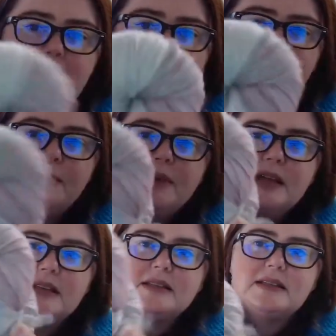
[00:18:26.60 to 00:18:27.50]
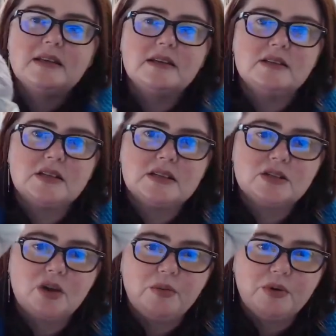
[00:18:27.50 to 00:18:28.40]
It's
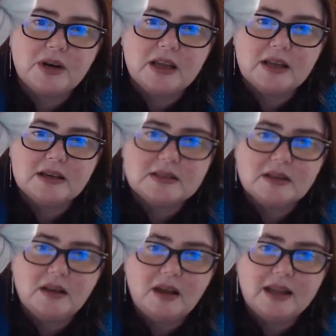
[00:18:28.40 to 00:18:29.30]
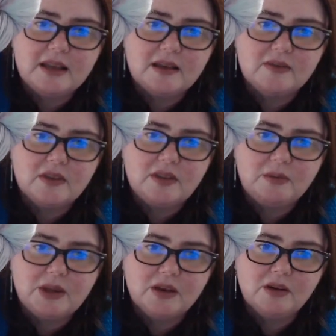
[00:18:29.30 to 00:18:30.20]
just so pretty. It is like, there
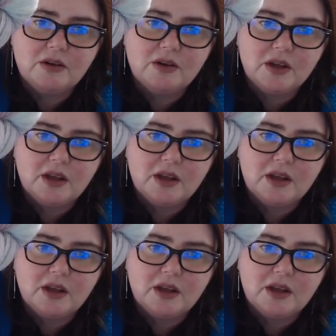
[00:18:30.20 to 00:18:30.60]
we go.